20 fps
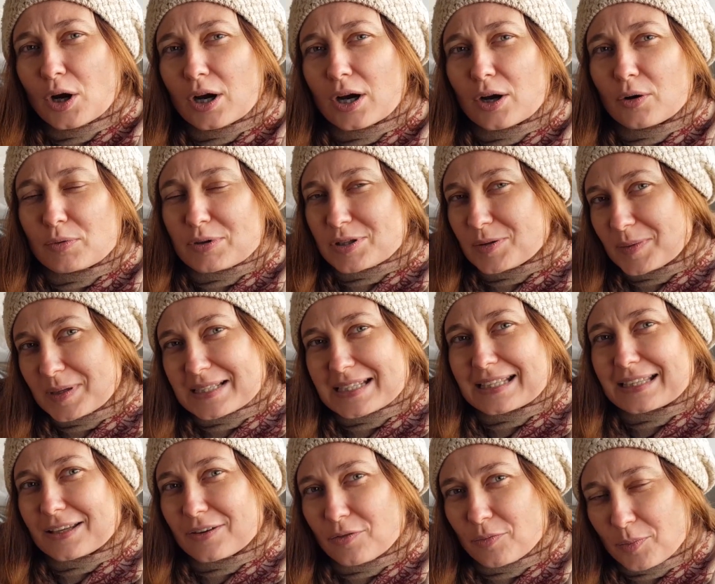uh, which means
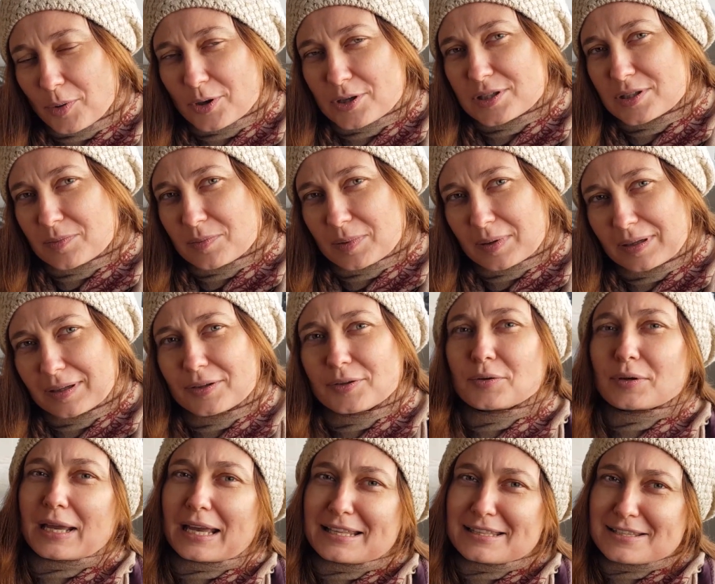that if possible
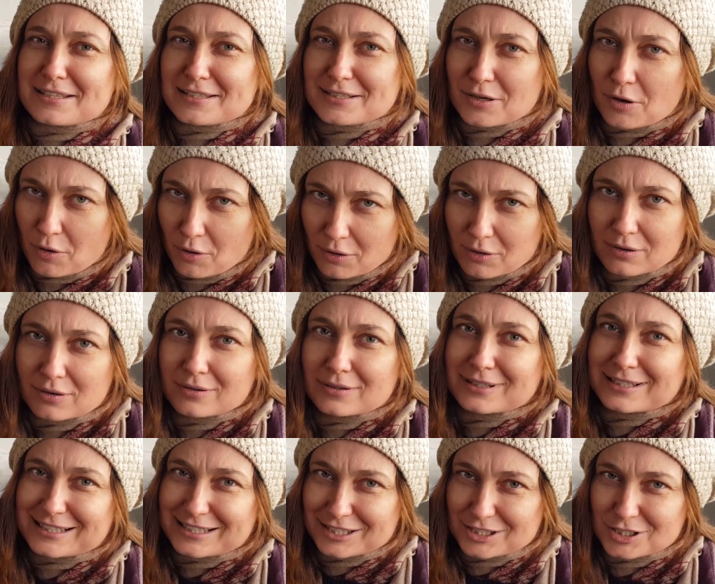you can soak
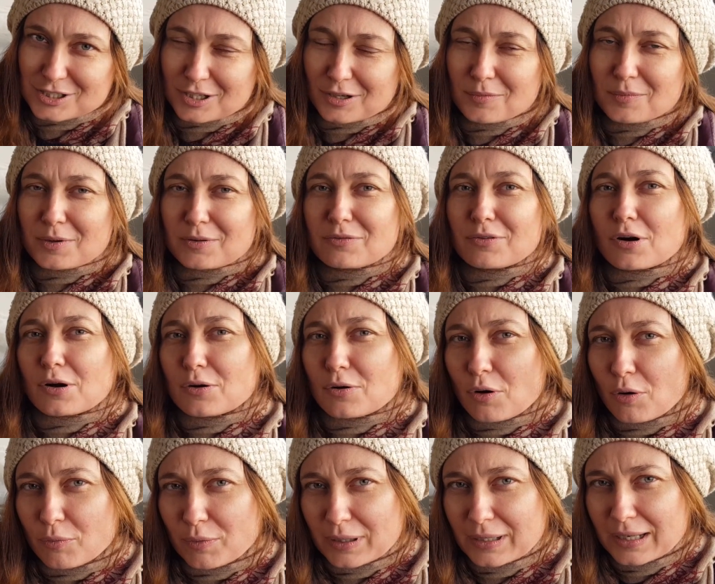ginger before
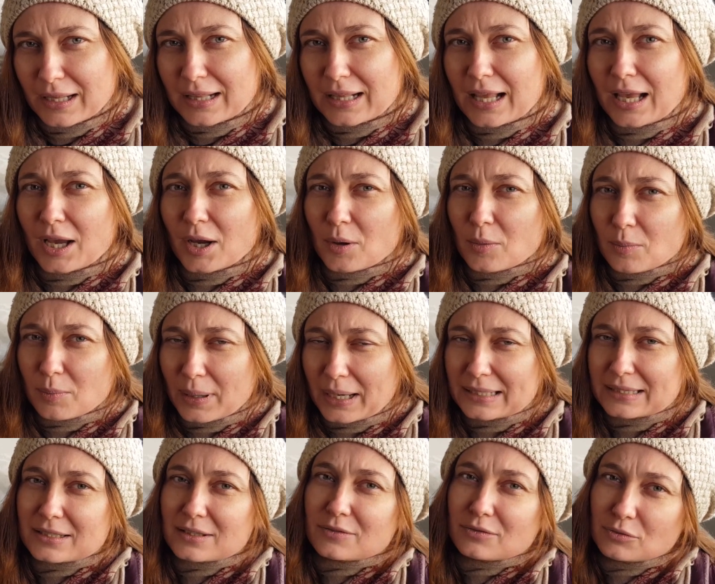growing,
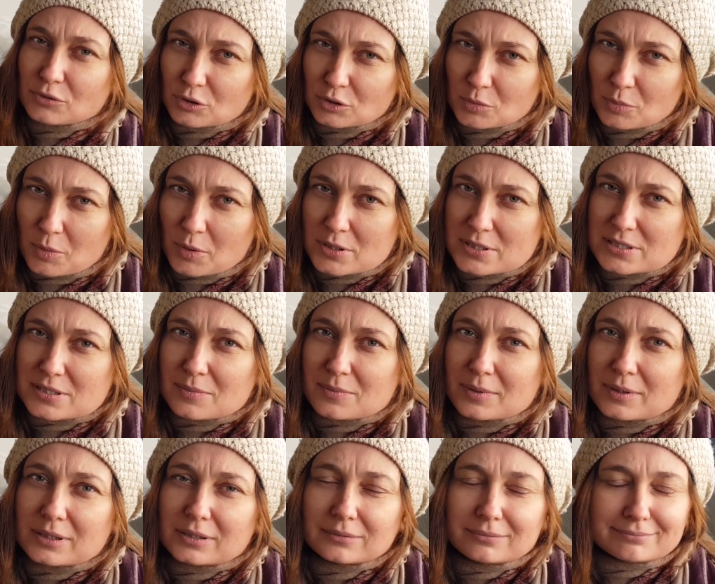but if not
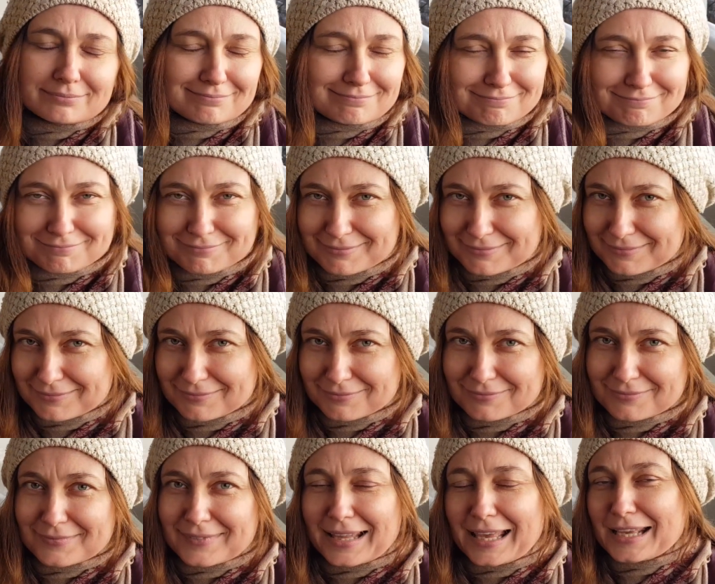possible,
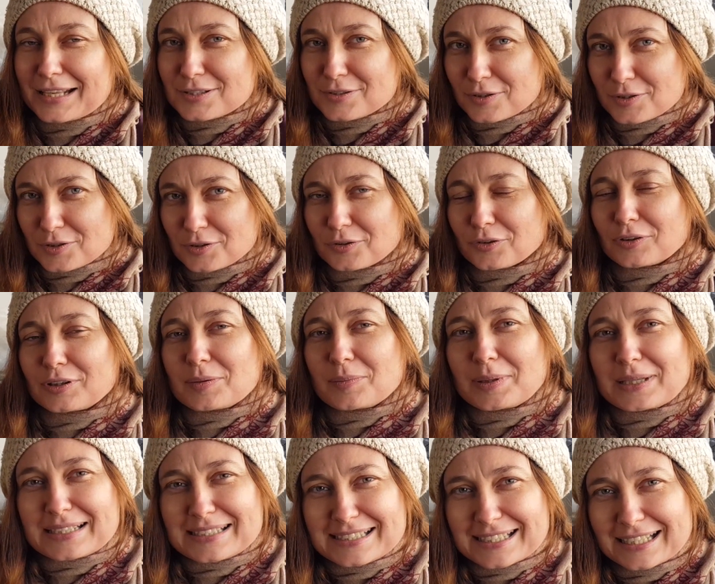it's also not a
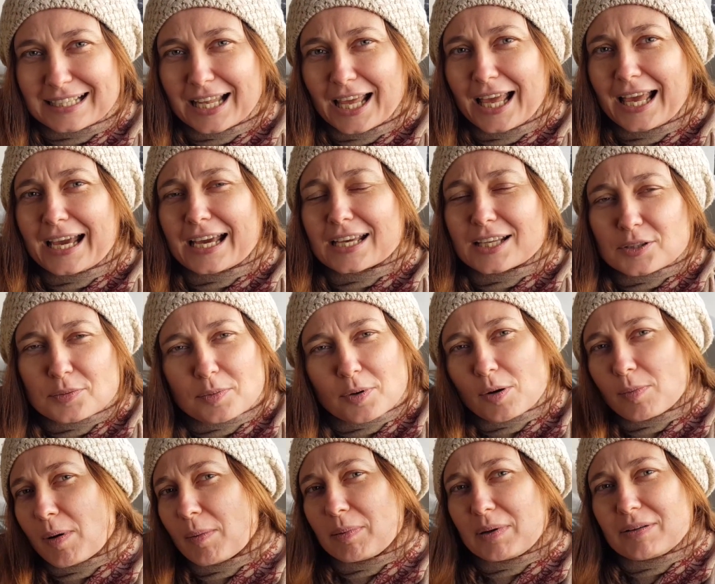big deal. It
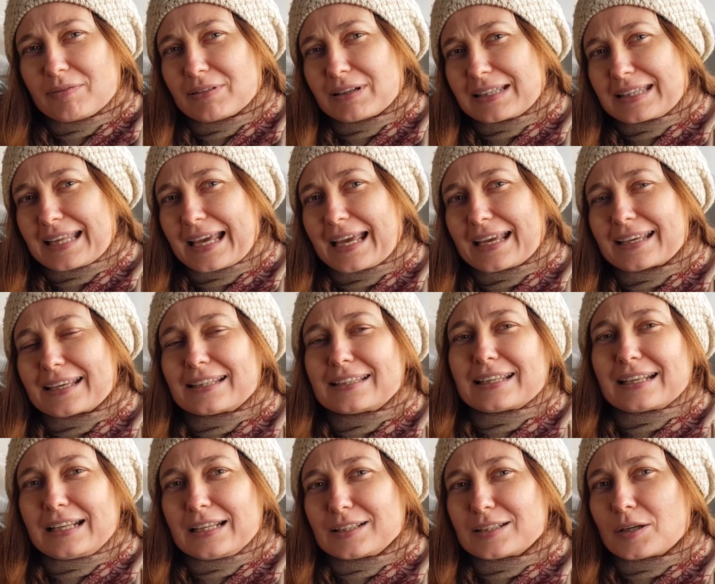probably will take it
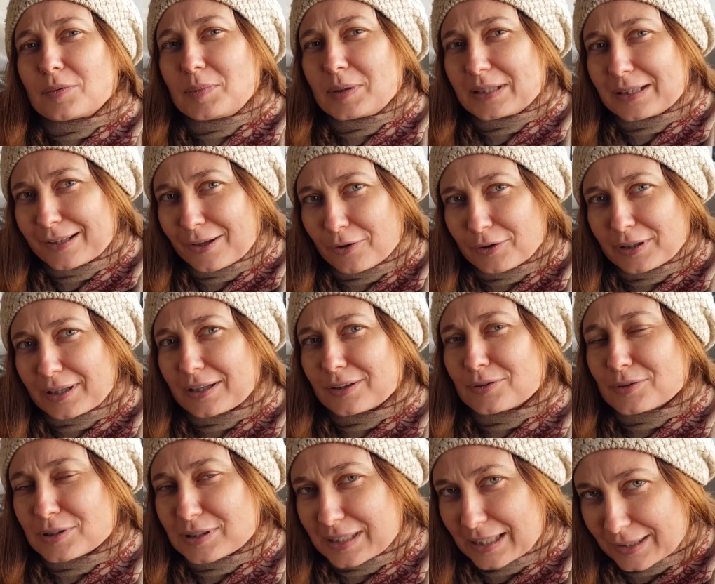a little bit longer
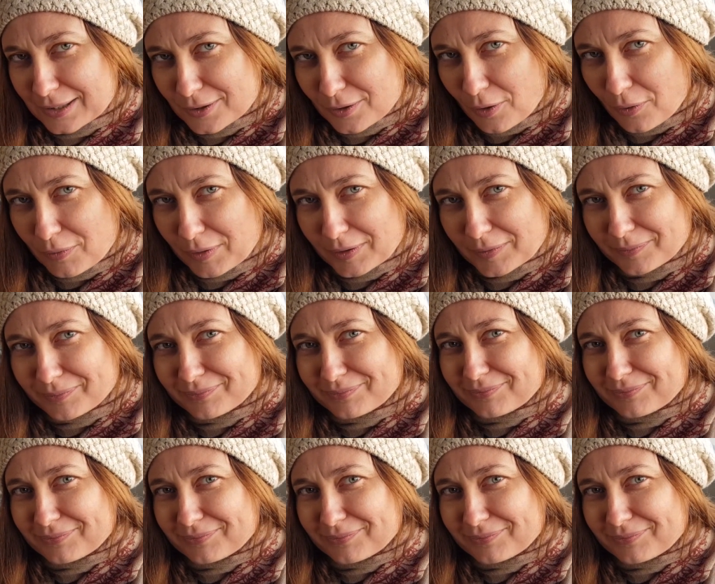to start growing.